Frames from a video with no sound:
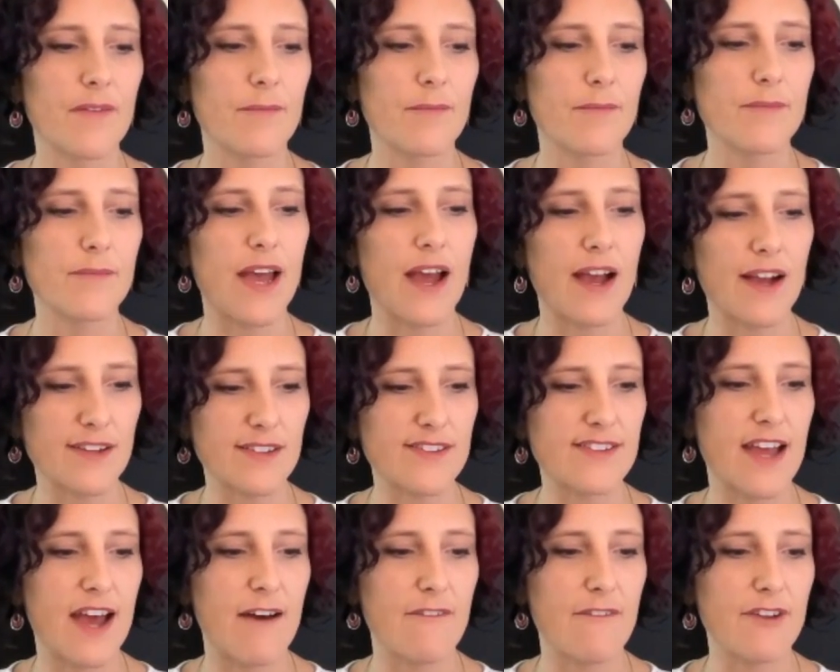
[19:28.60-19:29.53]
tech
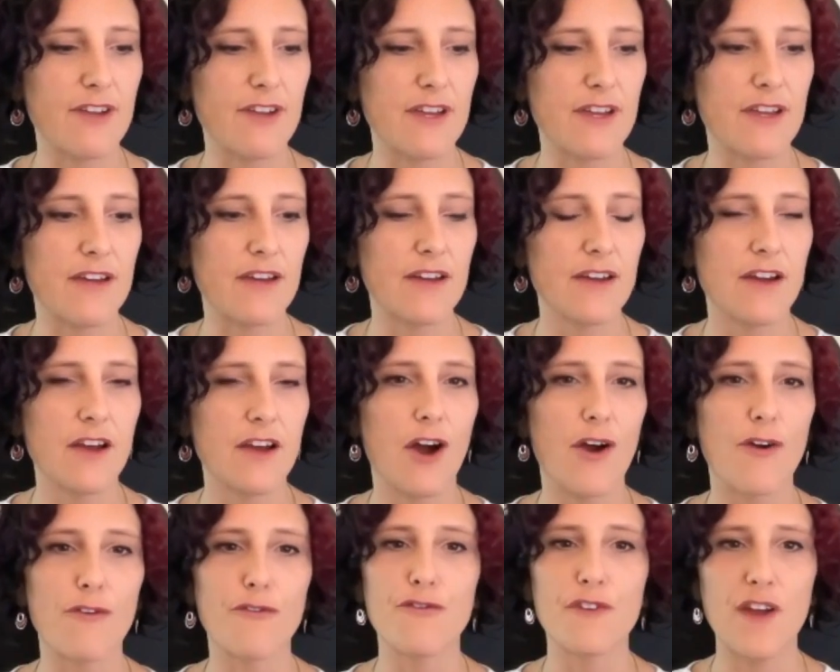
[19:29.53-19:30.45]
savvy
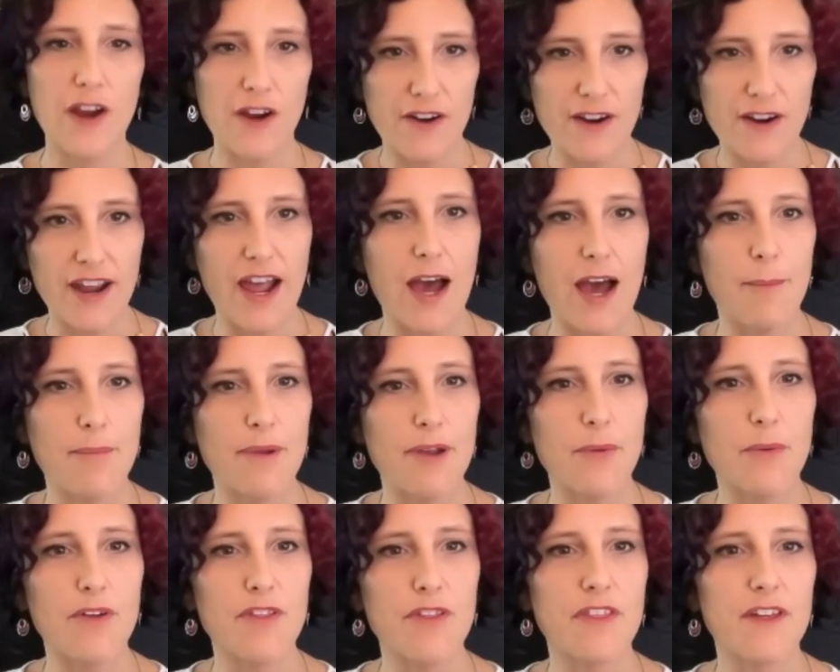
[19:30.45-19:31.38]
are very happy
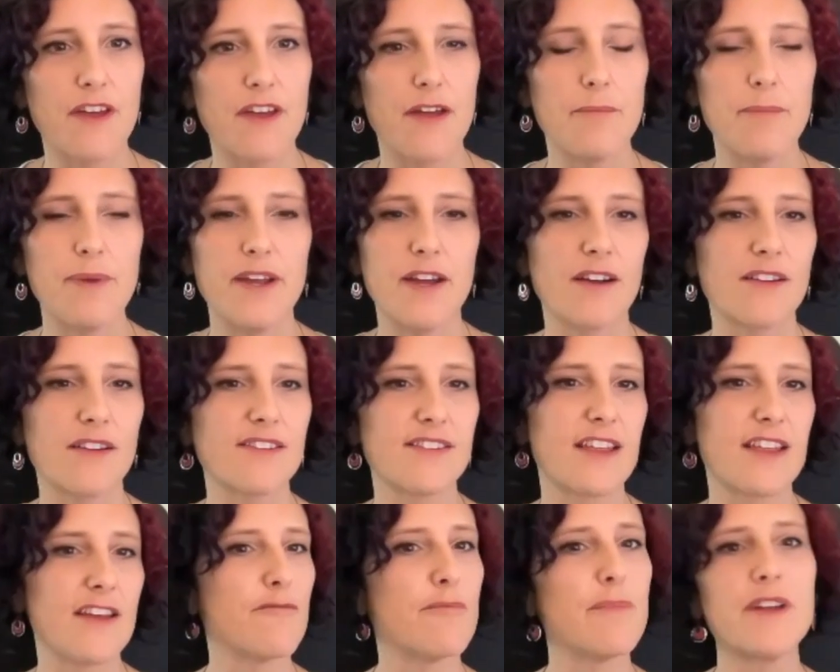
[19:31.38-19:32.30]
with it because
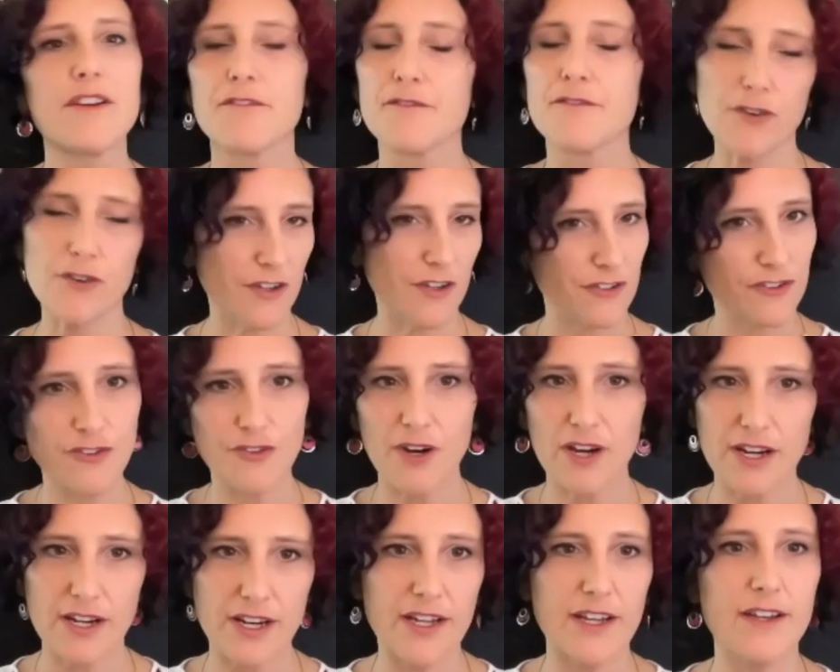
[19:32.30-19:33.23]
they've been
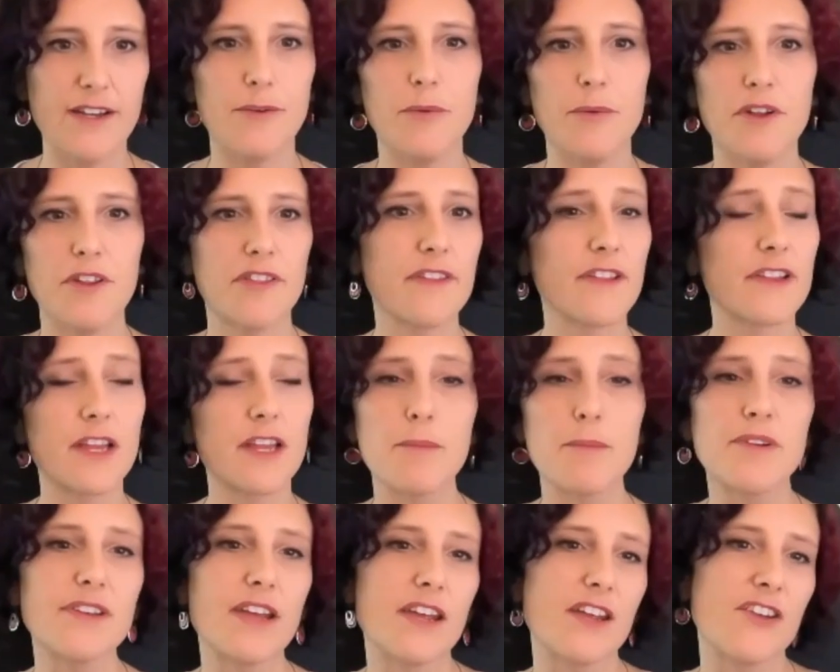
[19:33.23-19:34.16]
frustrated with the
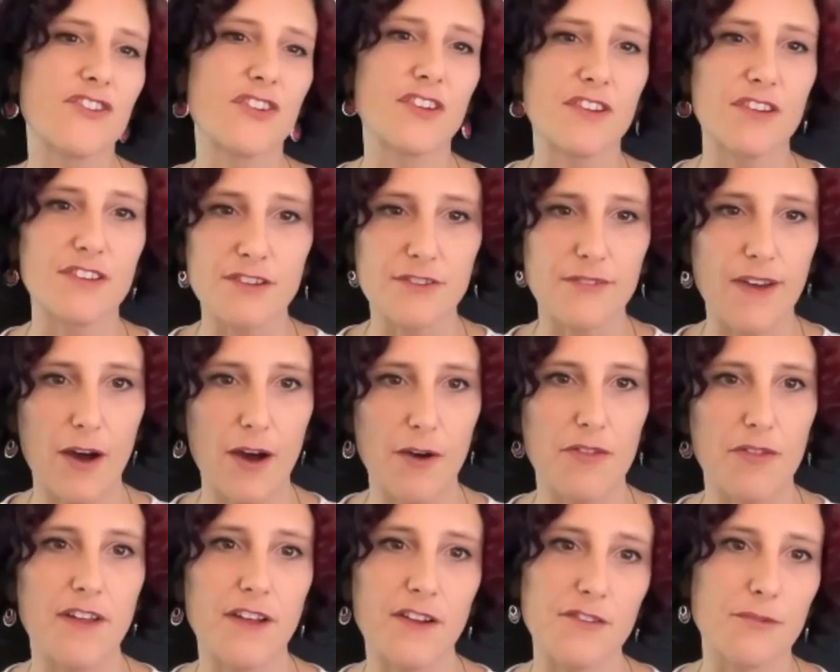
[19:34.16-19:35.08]
limitations of how
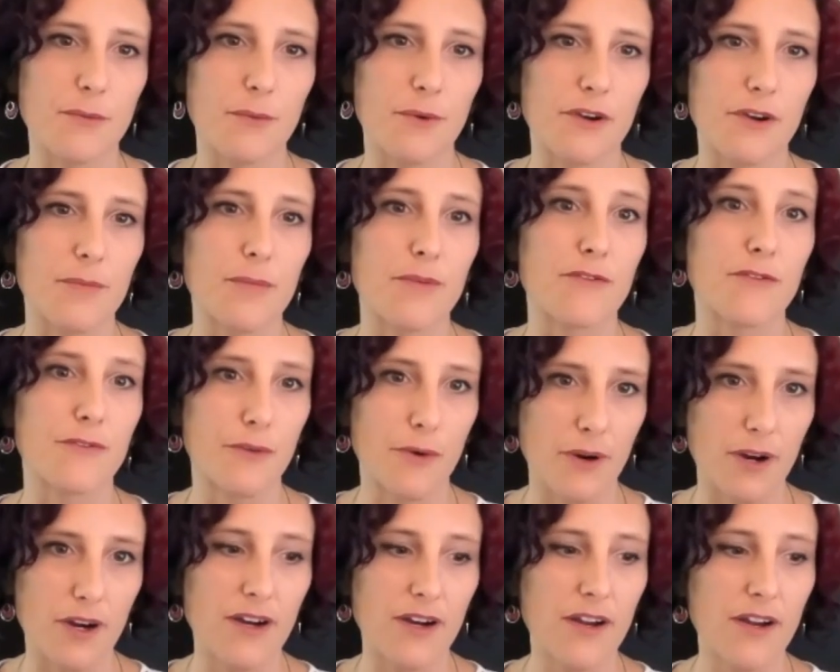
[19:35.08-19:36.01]
things were
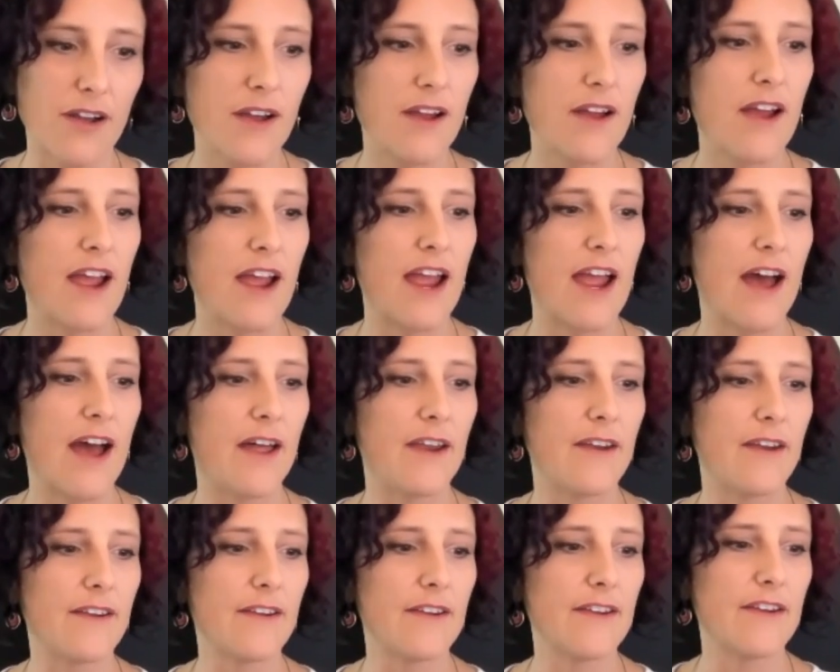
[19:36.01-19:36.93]
before.
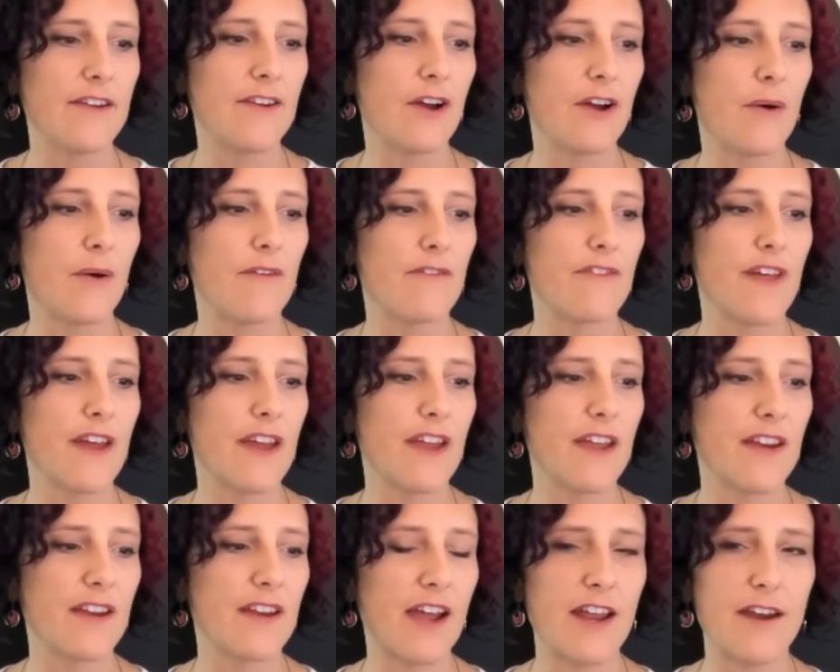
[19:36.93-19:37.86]
And, you know, if they
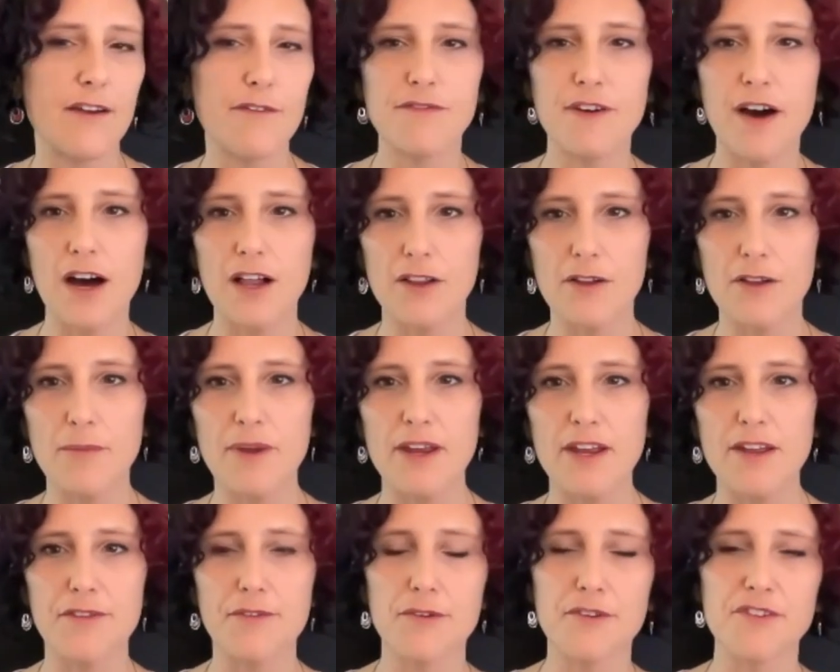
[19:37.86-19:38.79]
can kind of follow
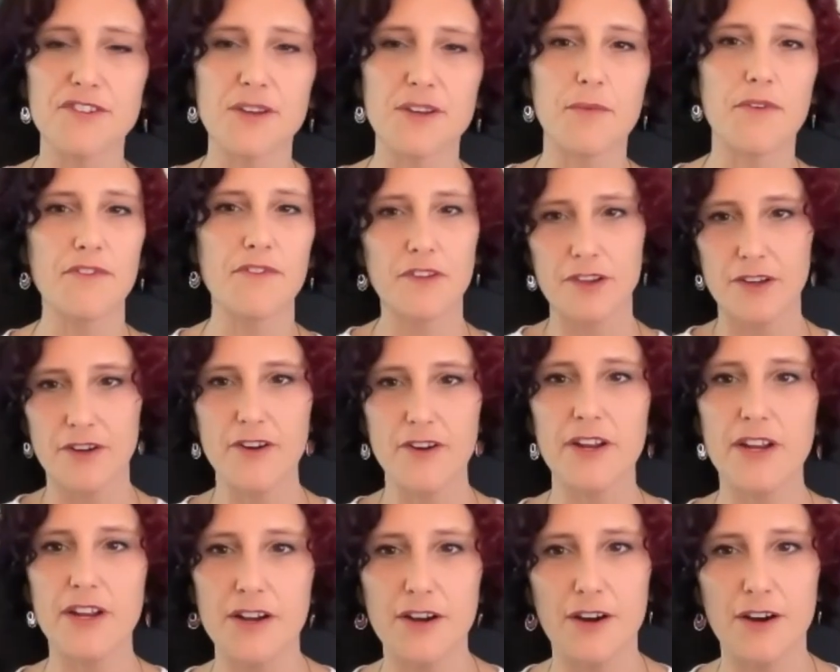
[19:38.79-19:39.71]
me through some of the
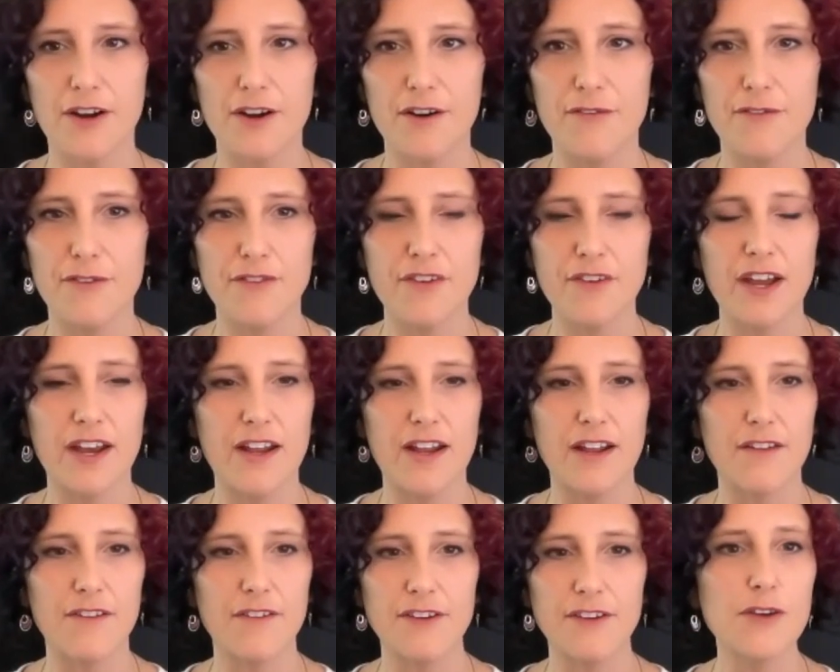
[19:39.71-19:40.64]
learning curve of
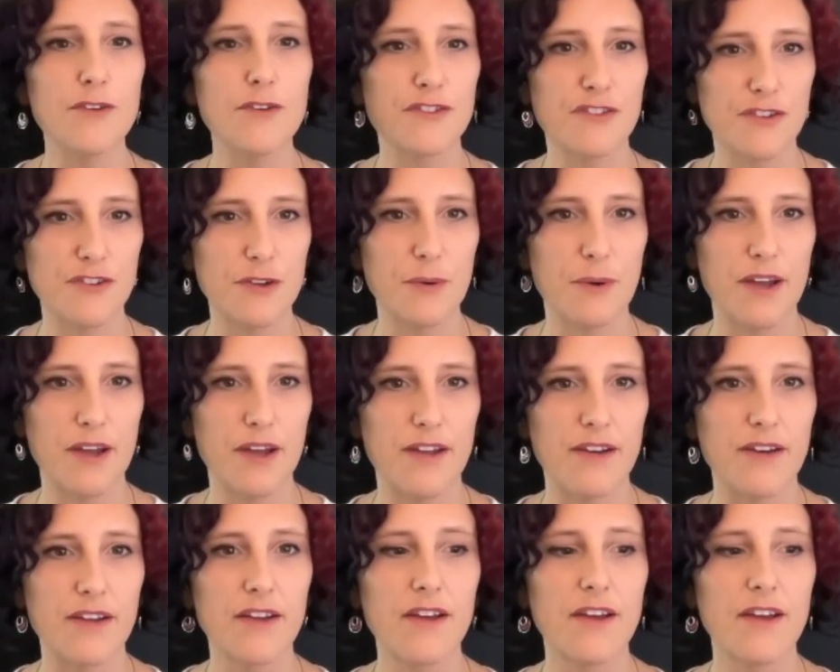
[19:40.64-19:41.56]
getting used to
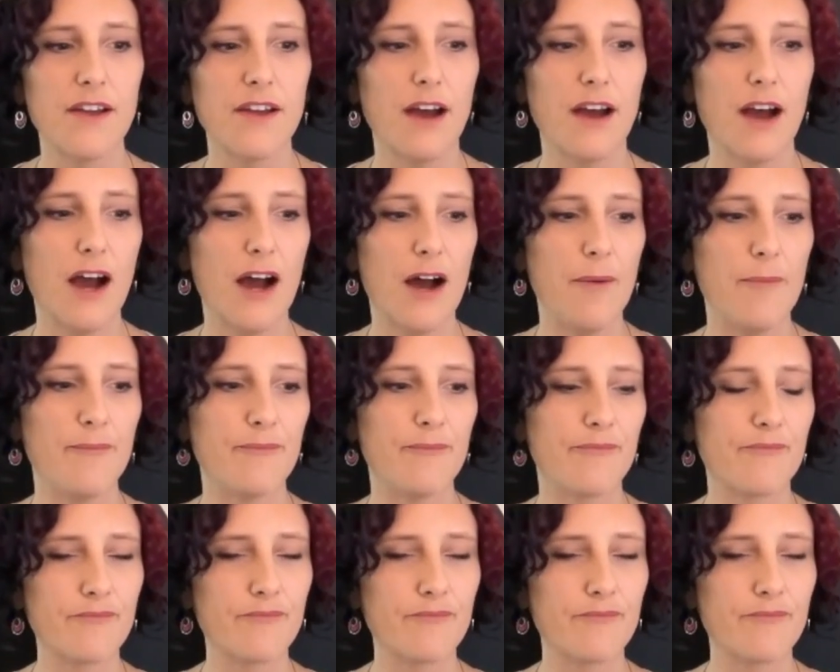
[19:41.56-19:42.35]
it, um,